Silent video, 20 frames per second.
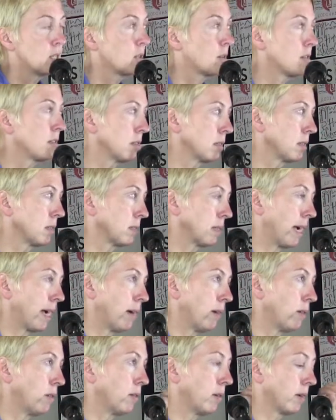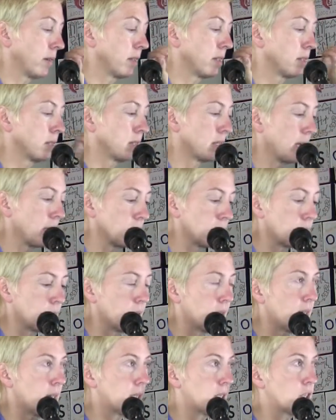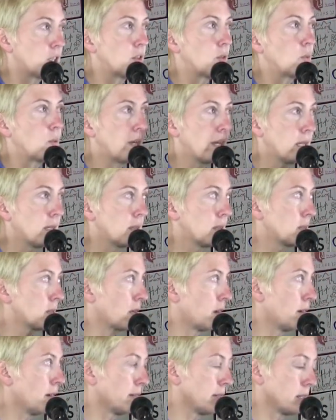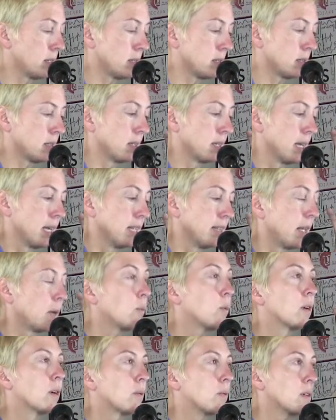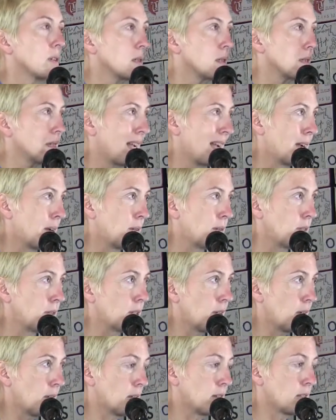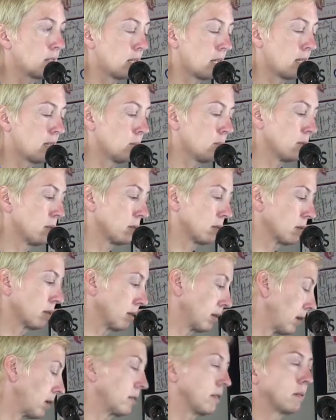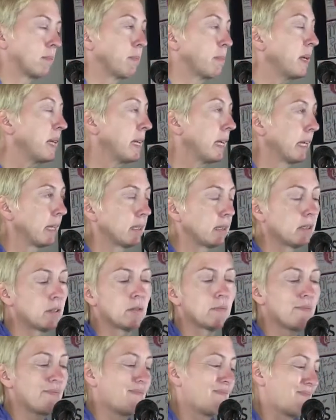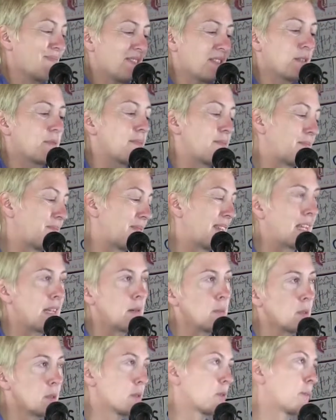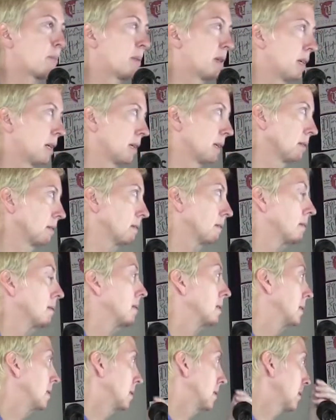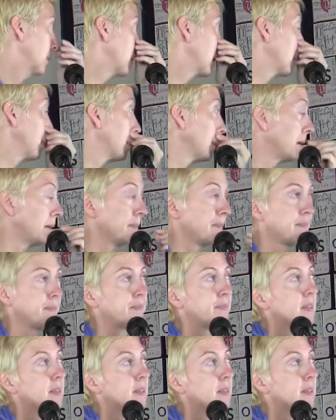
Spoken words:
So this is how the Sasquatch, the whales, all these, they work with sound, all these animals, all these beings. They're animals are beings, people.